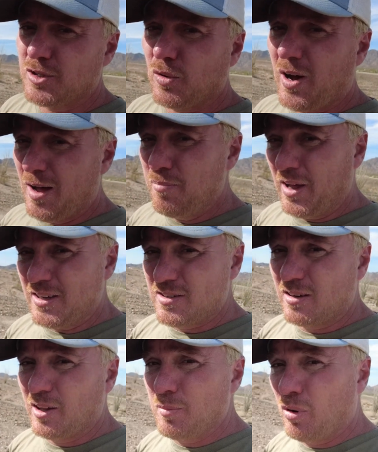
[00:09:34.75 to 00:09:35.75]
So I
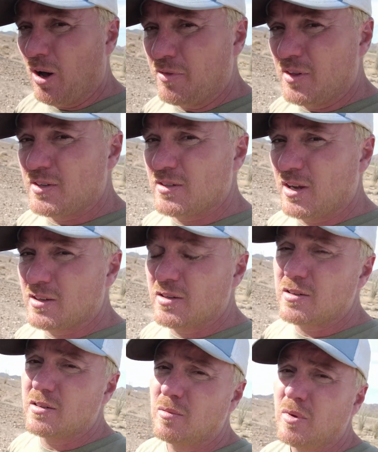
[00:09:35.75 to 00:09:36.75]
basically bought this sink
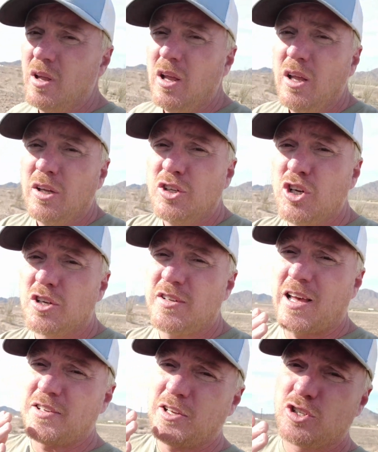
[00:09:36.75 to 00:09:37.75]
system just
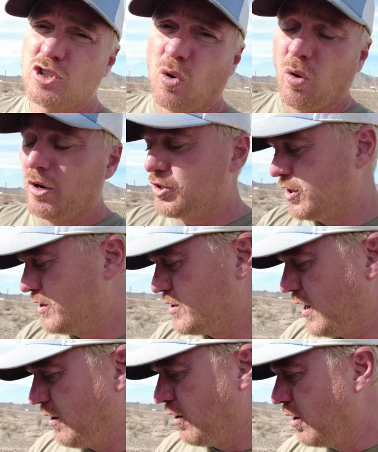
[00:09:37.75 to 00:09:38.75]
as a storage
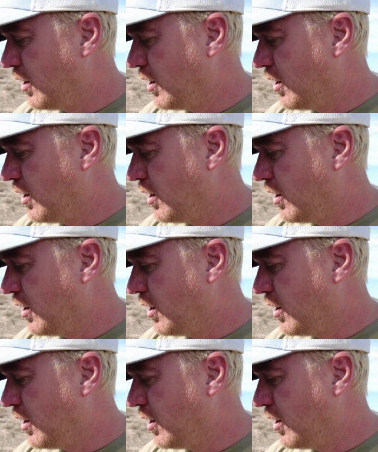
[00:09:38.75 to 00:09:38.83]
container.